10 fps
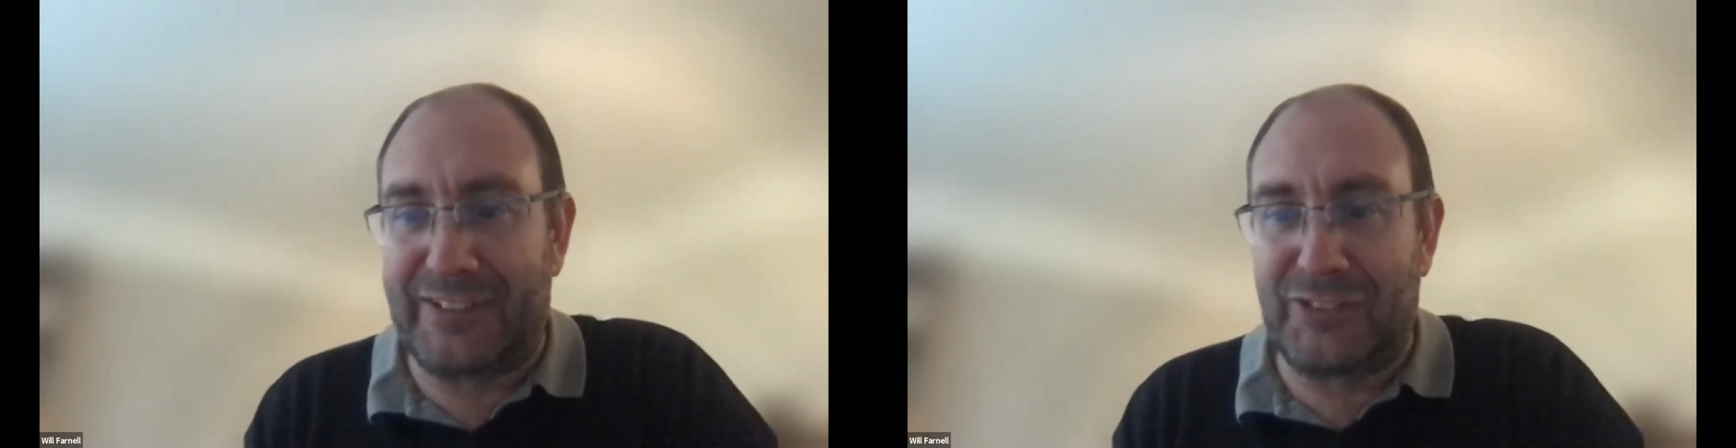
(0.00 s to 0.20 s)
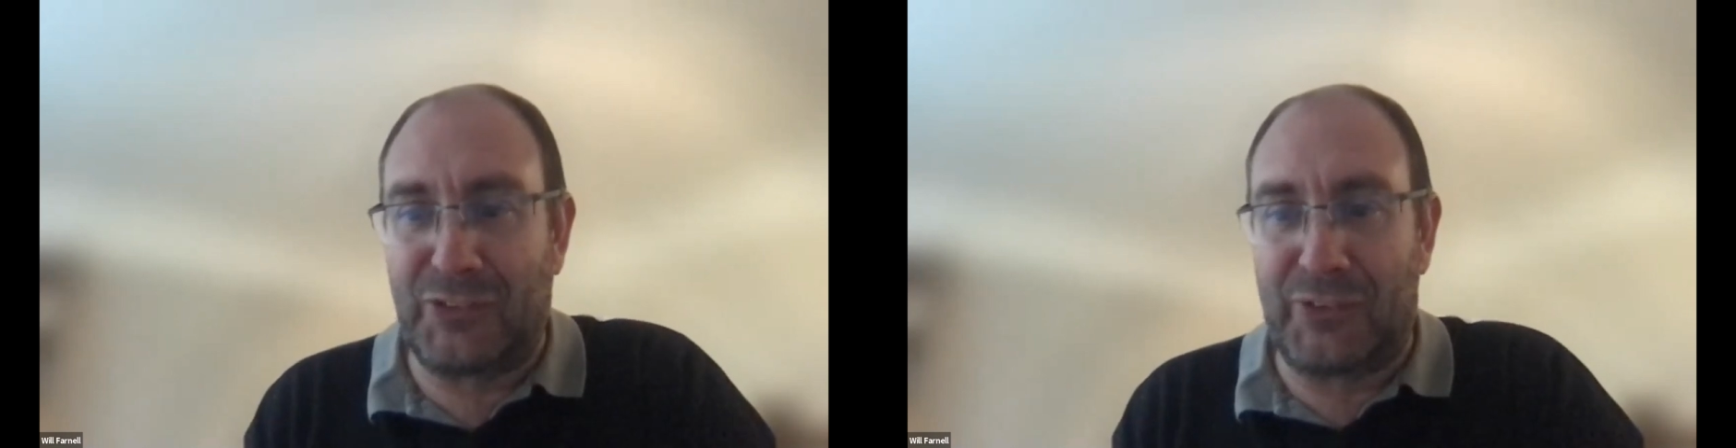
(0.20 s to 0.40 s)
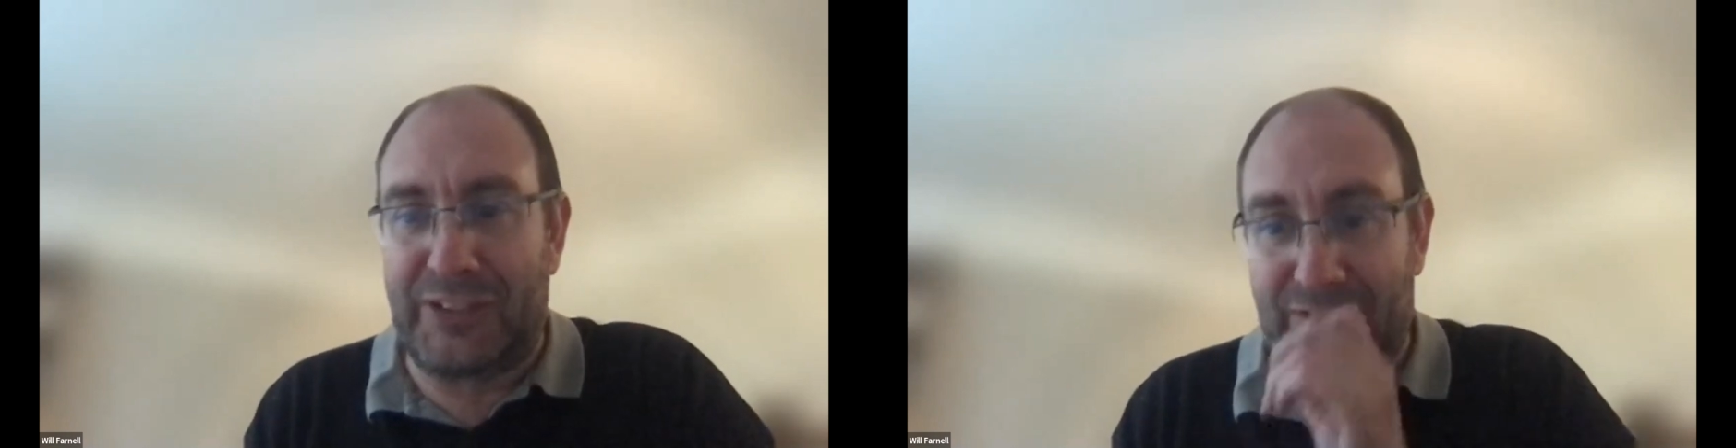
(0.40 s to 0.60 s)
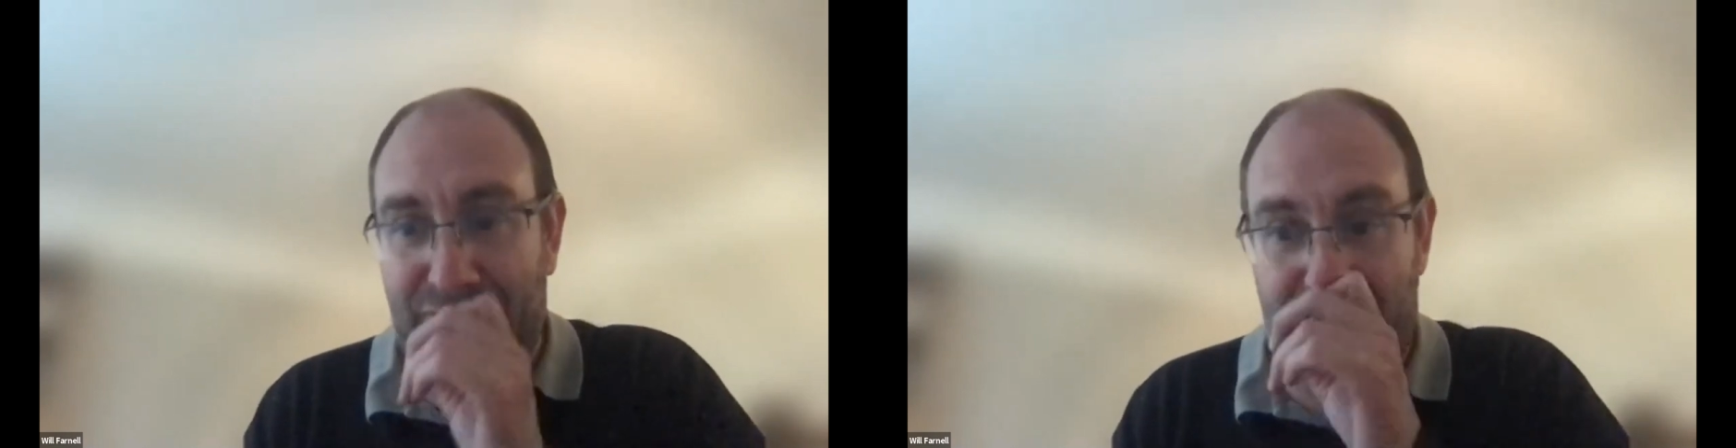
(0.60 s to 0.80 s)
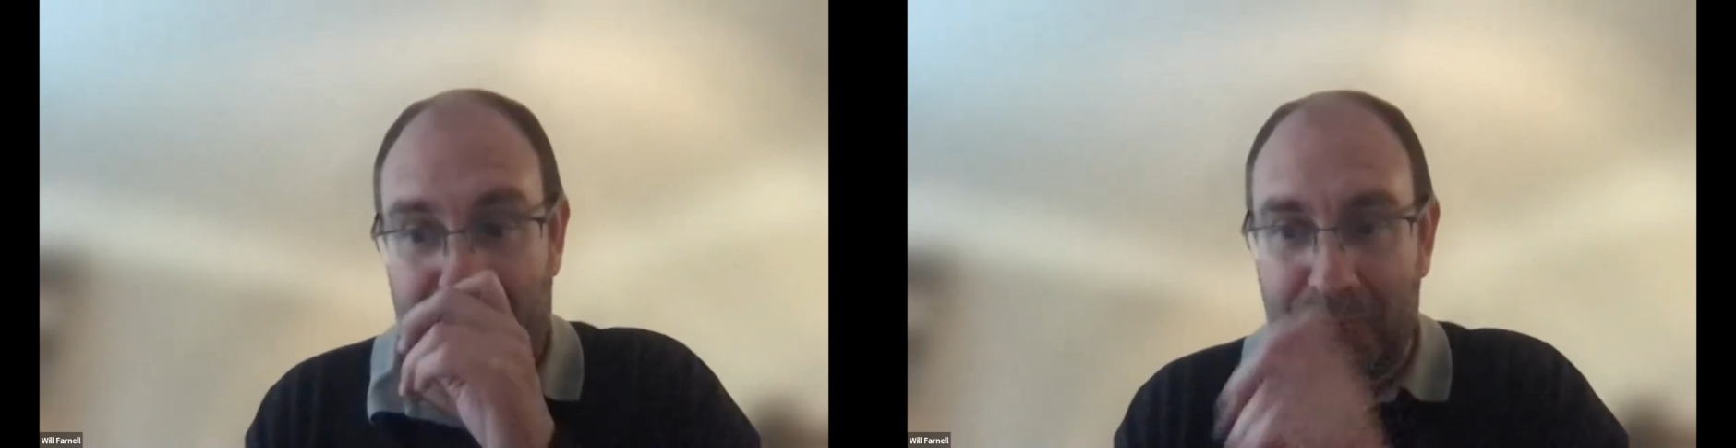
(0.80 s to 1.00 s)
joining us
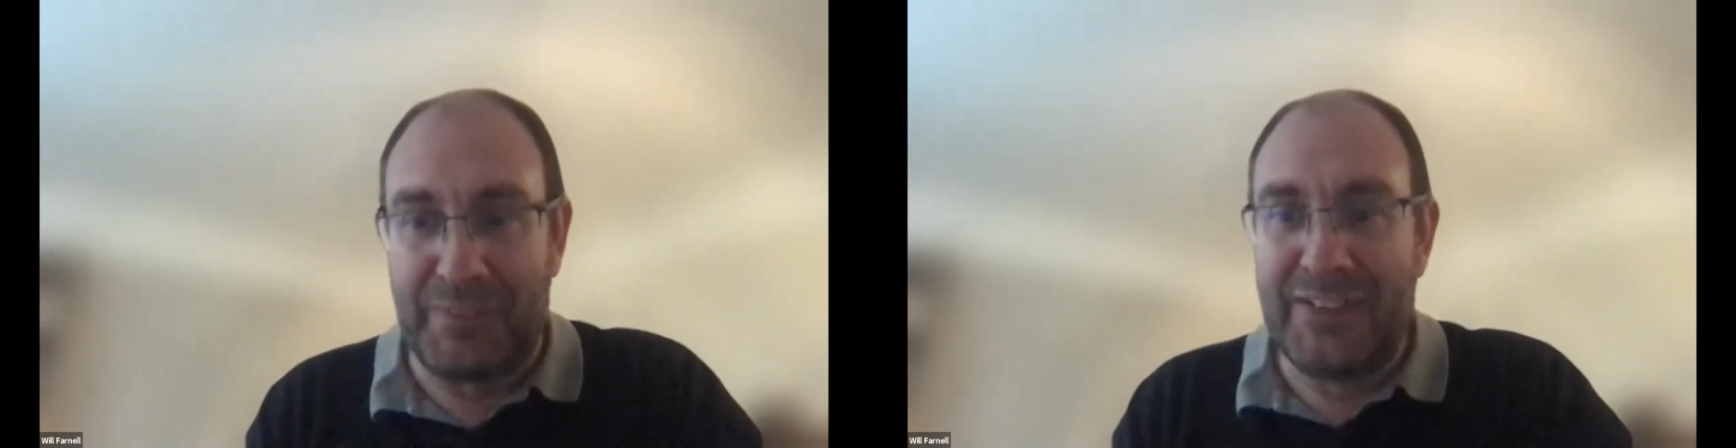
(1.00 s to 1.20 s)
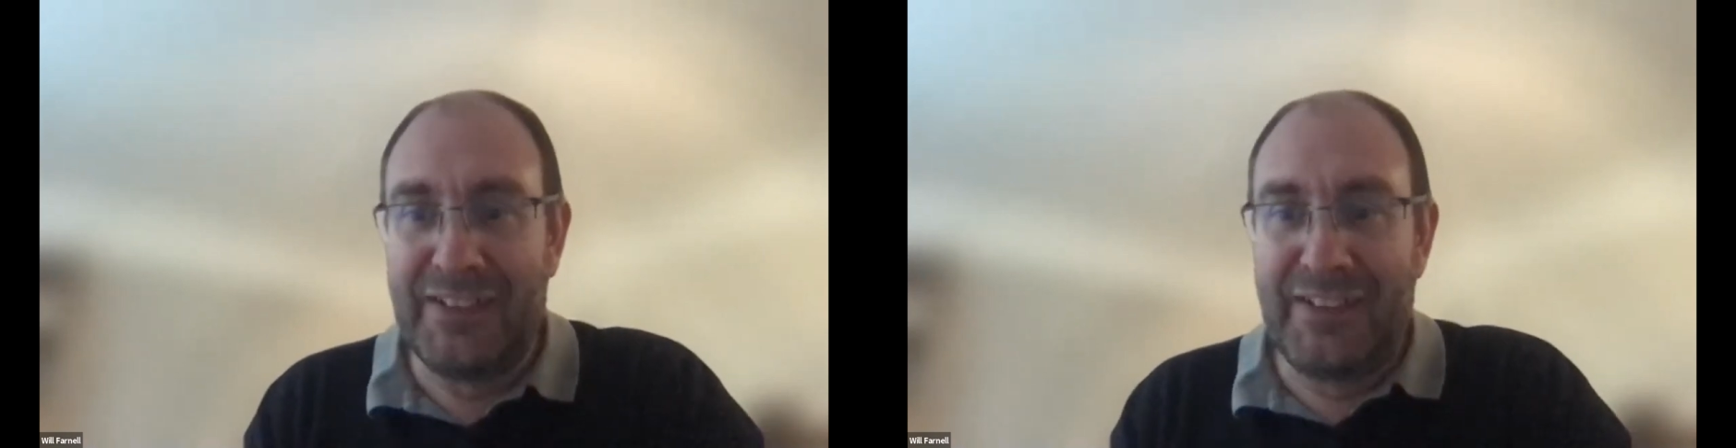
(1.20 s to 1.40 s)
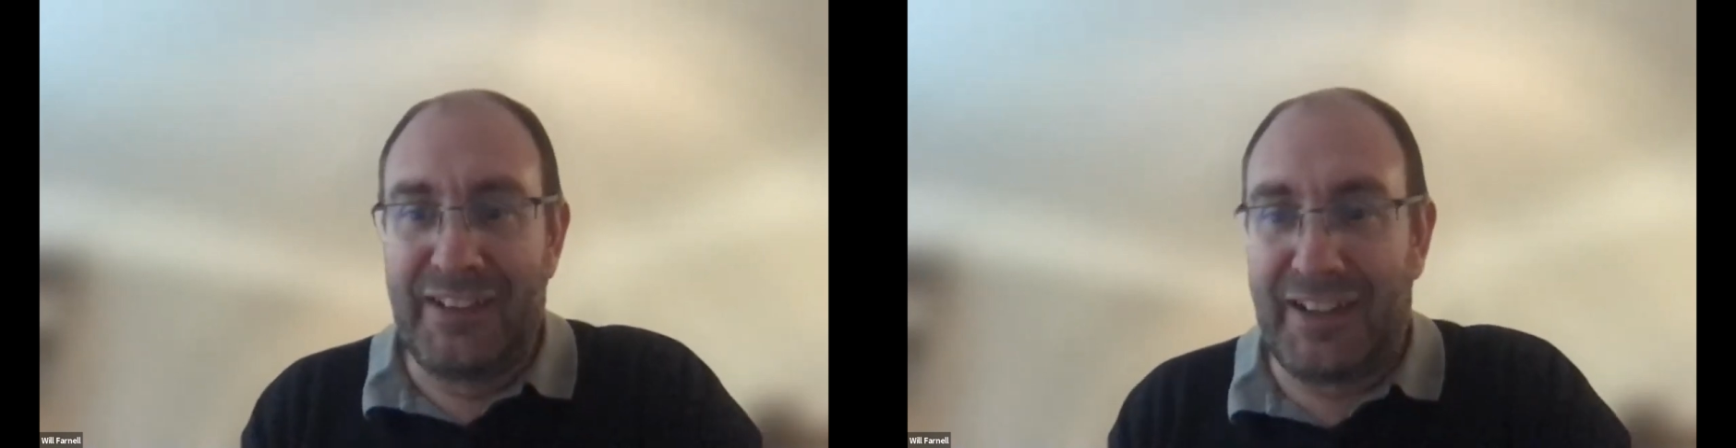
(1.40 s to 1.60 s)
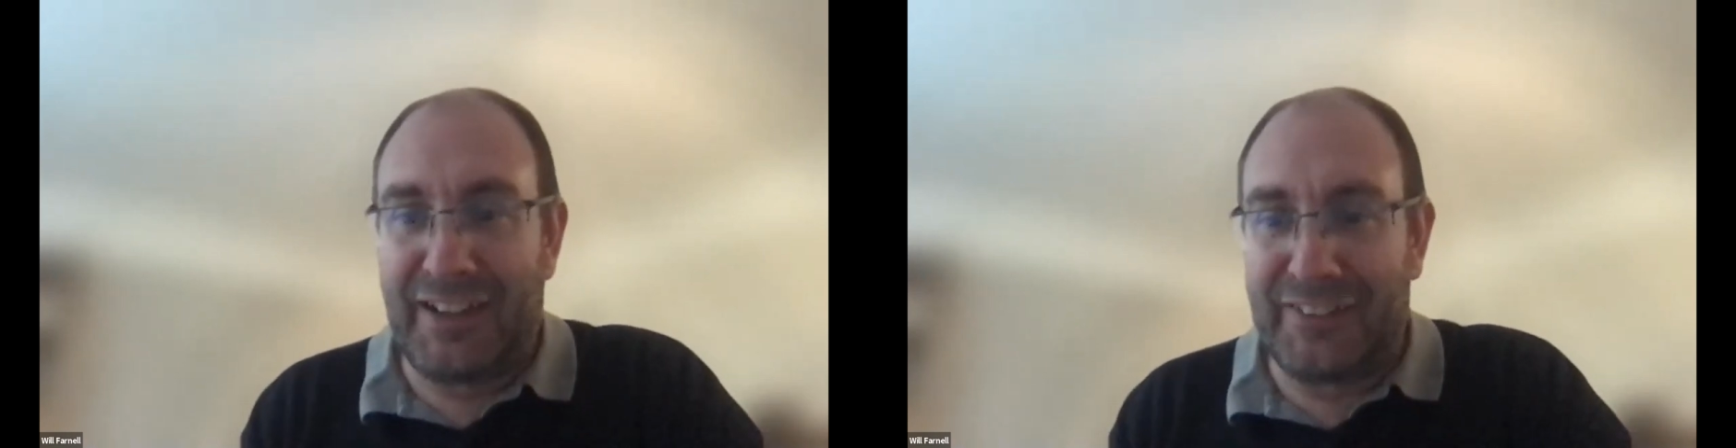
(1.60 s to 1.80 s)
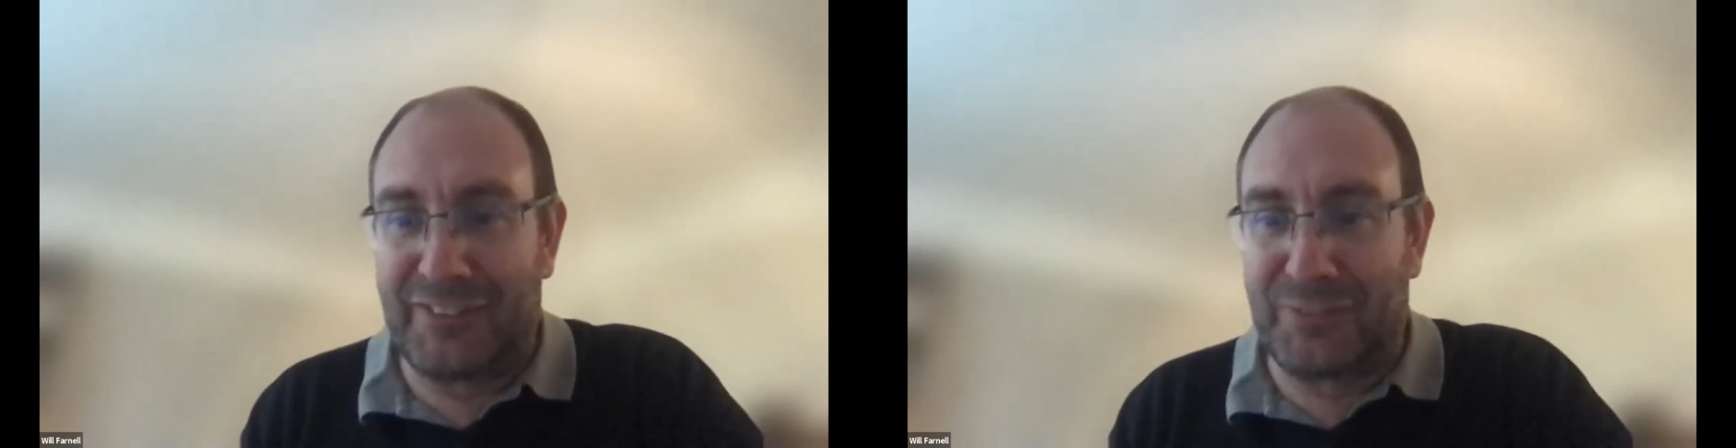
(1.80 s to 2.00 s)
from
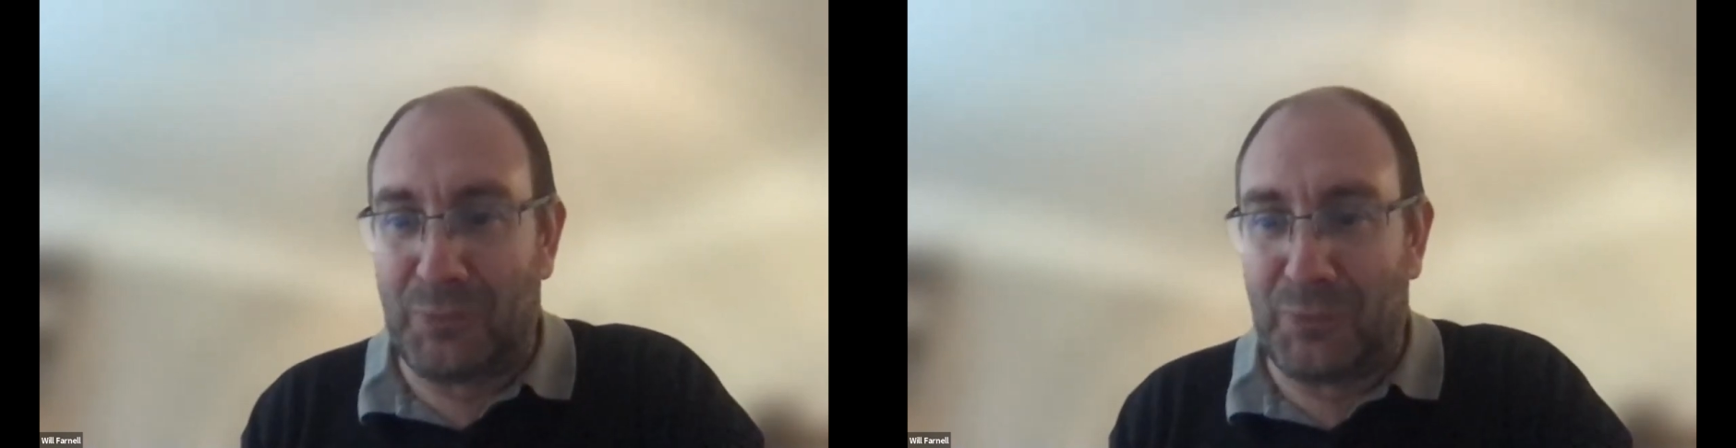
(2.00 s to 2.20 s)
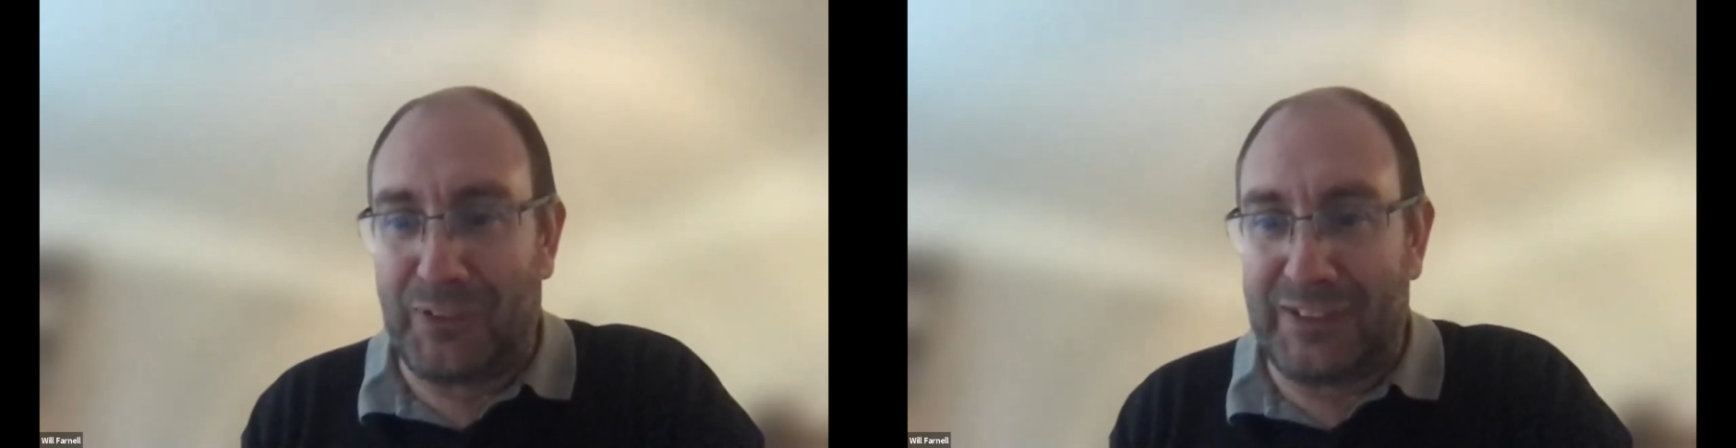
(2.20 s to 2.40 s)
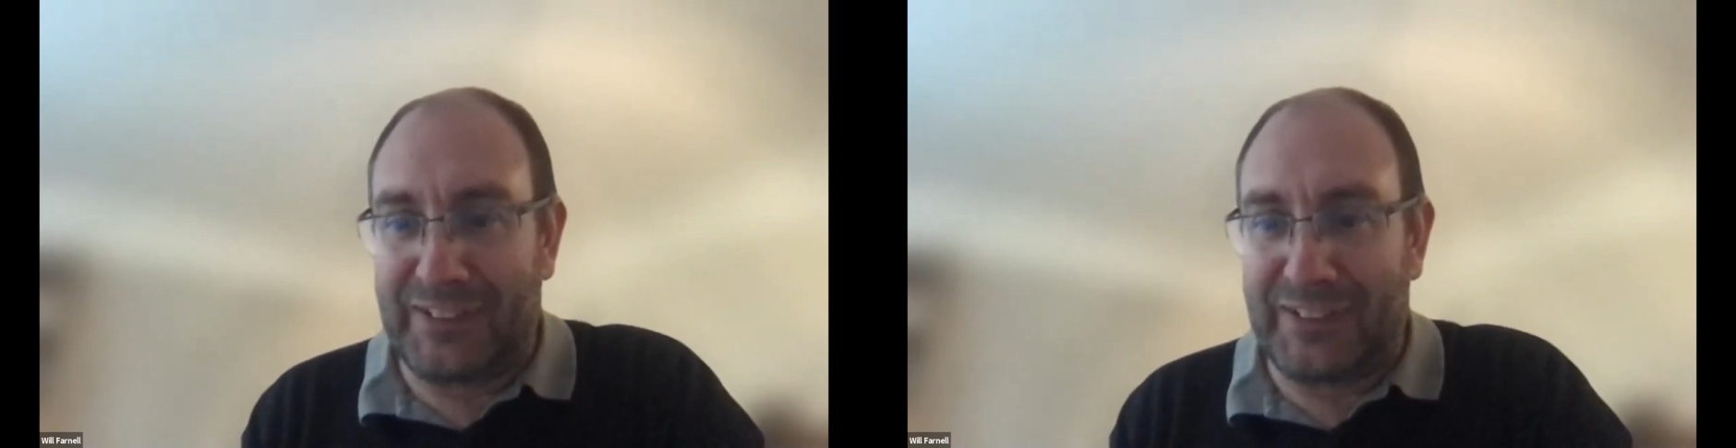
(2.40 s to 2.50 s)
this morning.